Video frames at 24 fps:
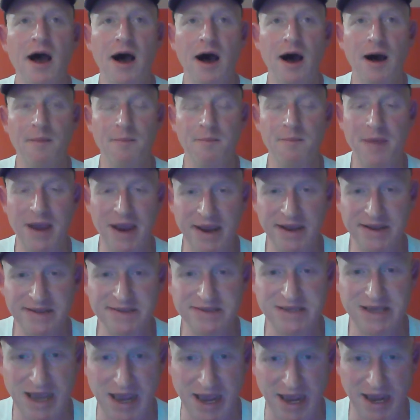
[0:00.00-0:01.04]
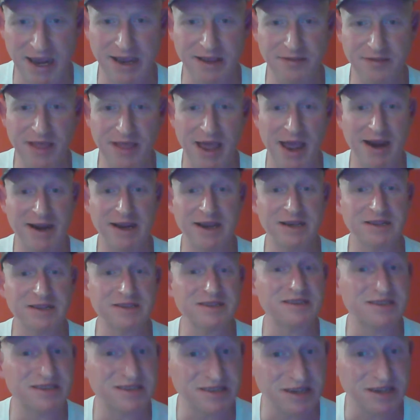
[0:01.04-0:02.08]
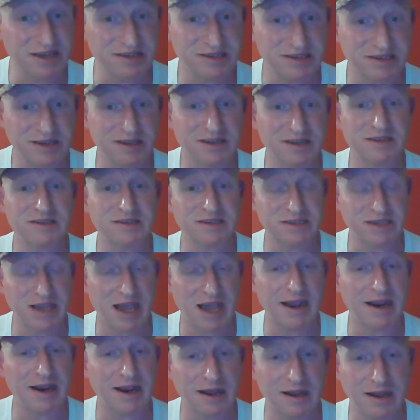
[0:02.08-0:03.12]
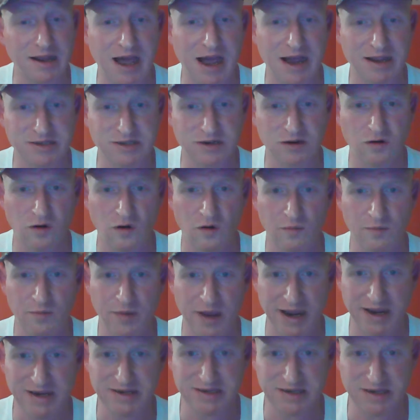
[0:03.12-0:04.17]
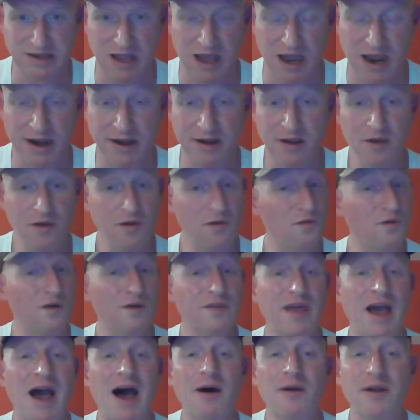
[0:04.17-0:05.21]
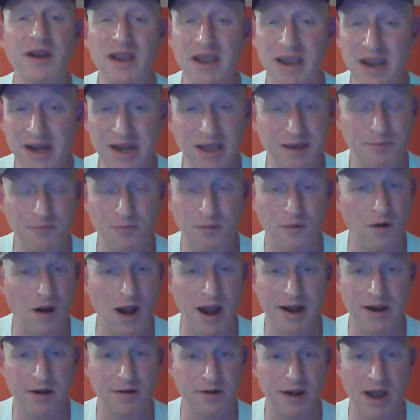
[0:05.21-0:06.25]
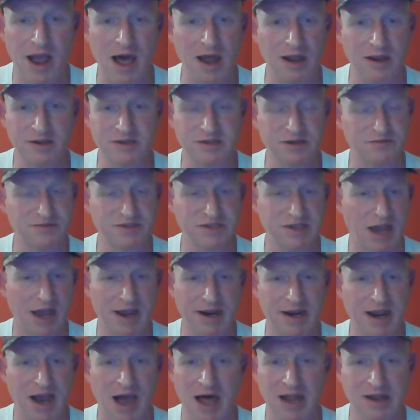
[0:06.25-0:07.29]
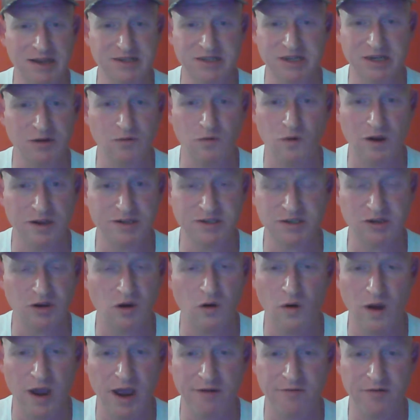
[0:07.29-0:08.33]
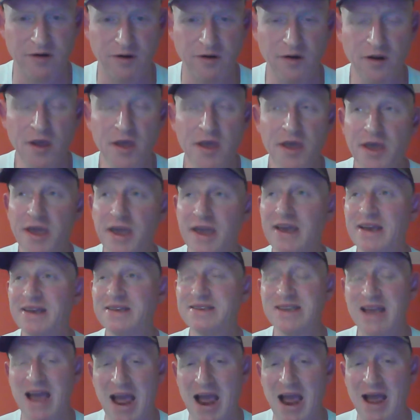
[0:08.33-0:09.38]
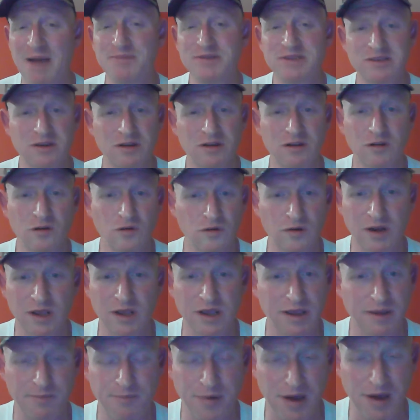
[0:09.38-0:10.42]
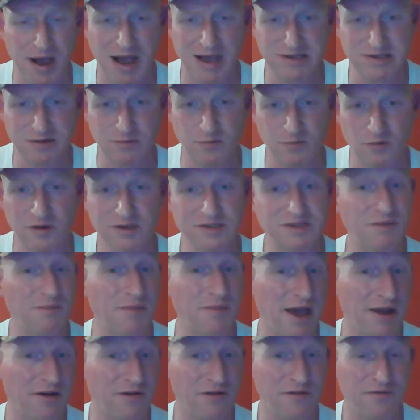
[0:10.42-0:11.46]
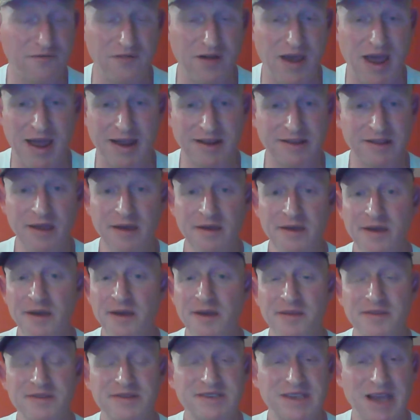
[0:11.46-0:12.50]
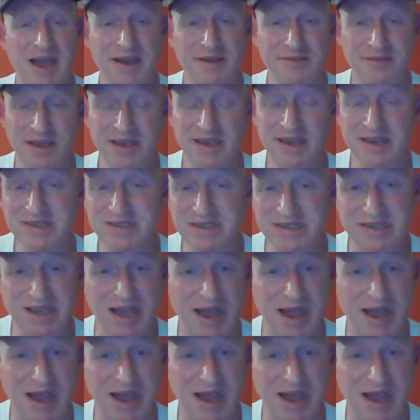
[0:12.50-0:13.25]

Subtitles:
maintain that consistent psychological baseline without any prior knowledge of psychology whatsoever is absolutely impossible. As a matter of fact, his